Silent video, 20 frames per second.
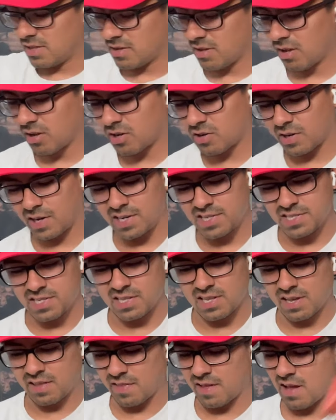all crazy
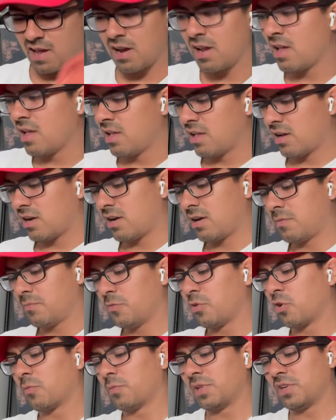like that.
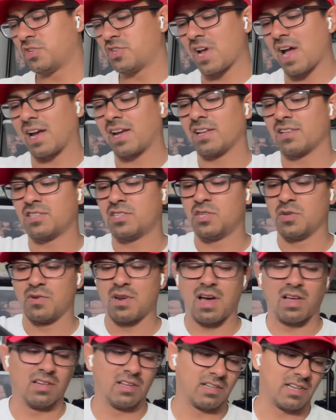Normally jackets do
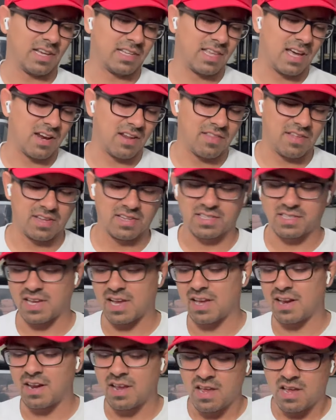not look like that on the
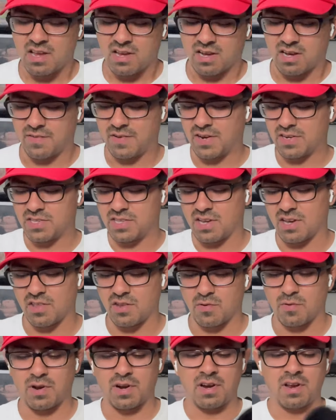inside. Here's the
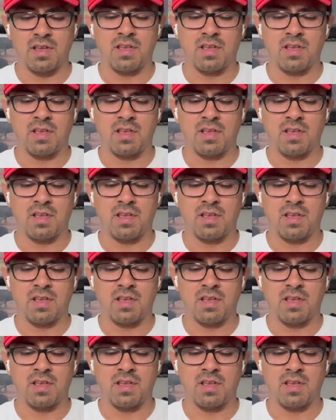other one.